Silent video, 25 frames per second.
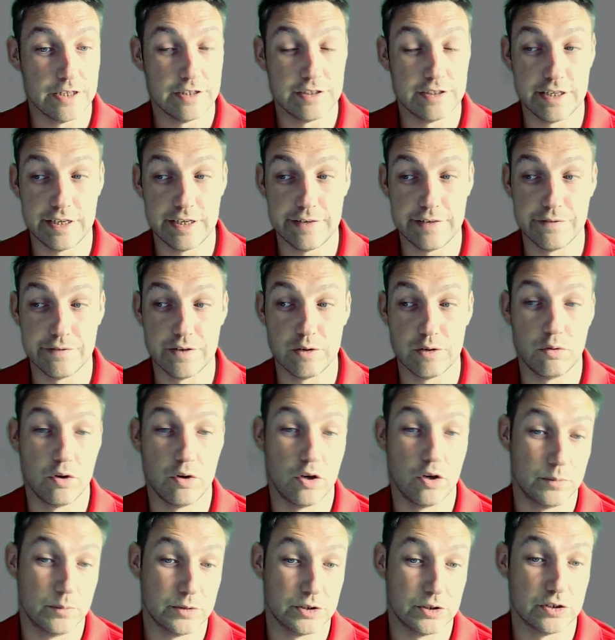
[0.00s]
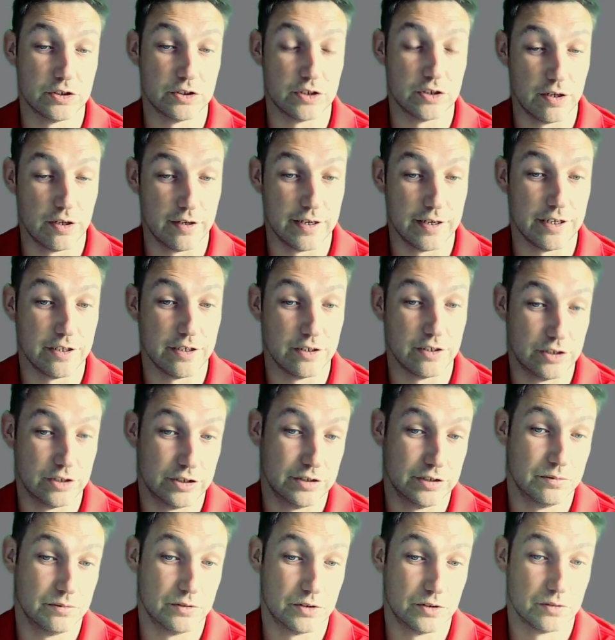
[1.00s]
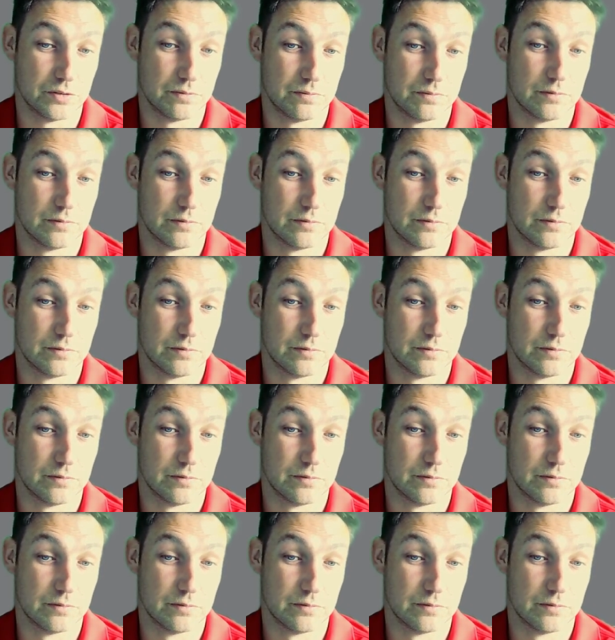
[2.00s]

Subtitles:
default options that I can choose.